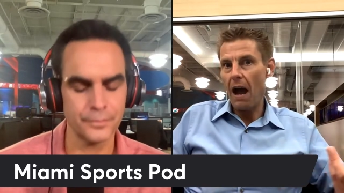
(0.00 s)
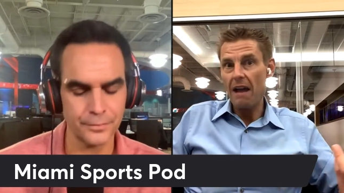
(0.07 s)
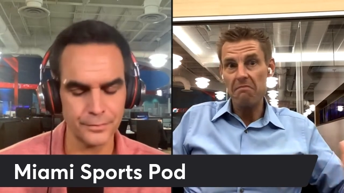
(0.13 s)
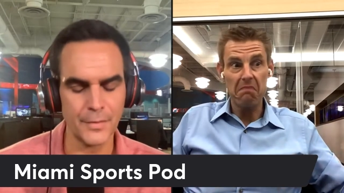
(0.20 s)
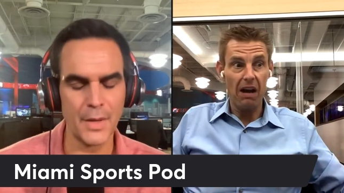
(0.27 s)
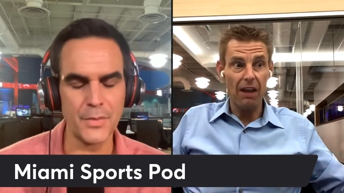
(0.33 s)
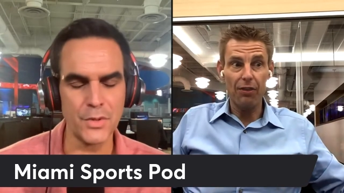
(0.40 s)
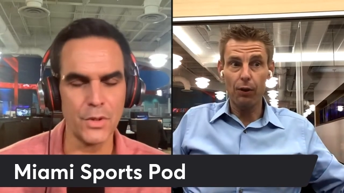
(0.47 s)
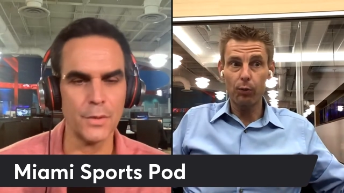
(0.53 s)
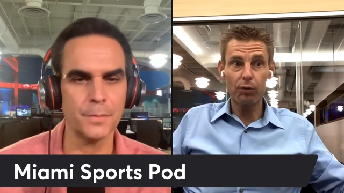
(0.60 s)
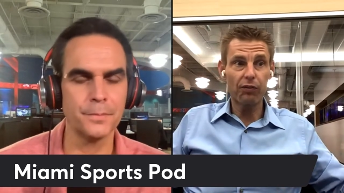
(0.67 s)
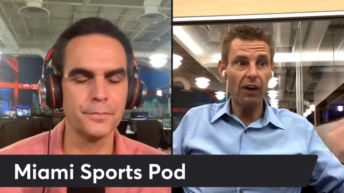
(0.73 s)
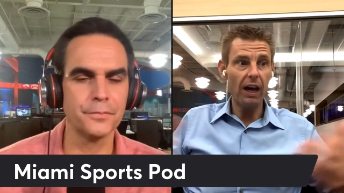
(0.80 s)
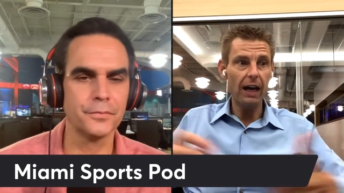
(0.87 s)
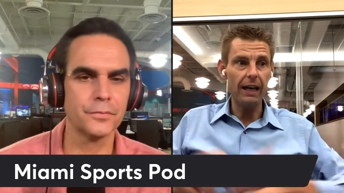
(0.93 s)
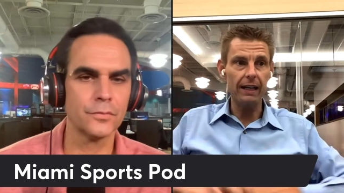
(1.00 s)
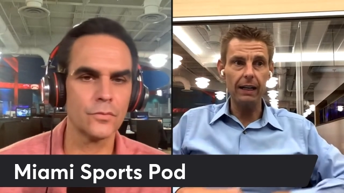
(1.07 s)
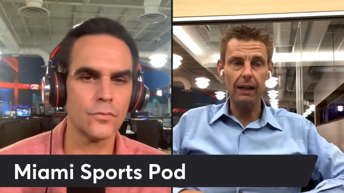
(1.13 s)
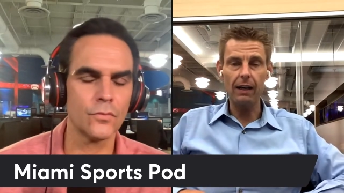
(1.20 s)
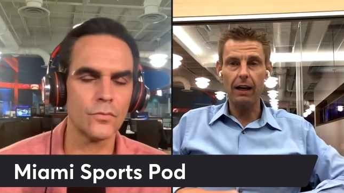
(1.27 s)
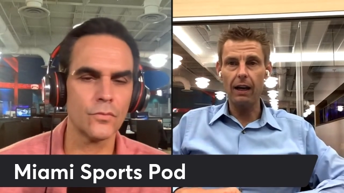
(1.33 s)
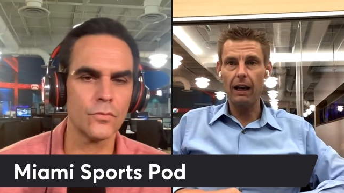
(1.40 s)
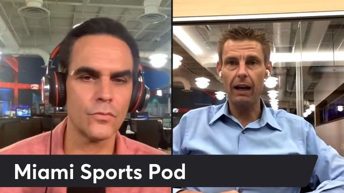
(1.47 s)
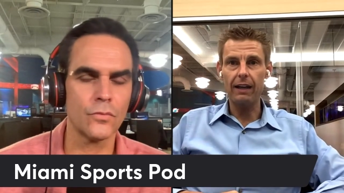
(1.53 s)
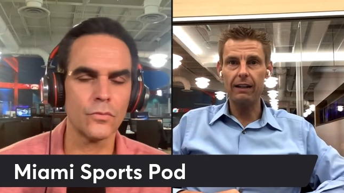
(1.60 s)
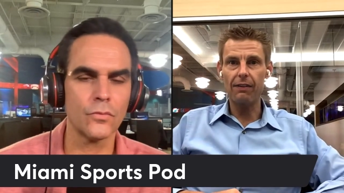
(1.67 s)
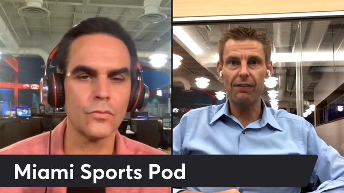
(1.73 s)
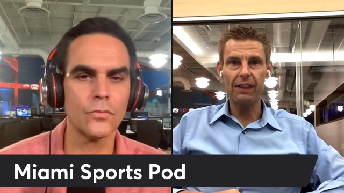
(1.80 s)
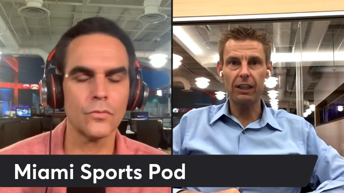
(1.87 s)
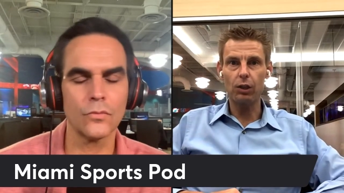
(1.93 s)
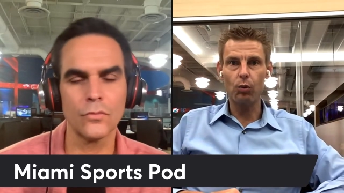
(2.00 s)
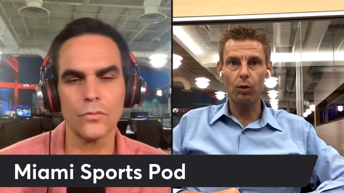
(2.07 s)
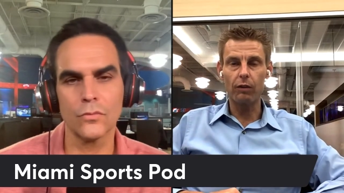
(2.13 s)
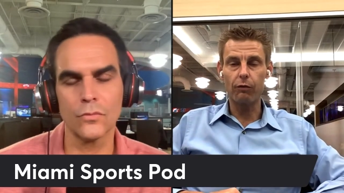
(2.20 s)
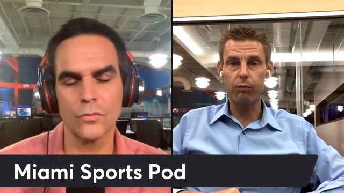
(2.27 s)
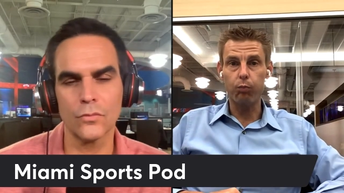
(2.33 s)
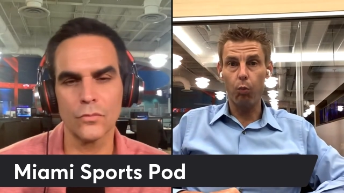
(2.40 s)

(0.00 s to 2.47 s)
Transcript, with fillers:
Speaker 1: mm-hmm. I, I thought it was fine. I, I, didn't think you would have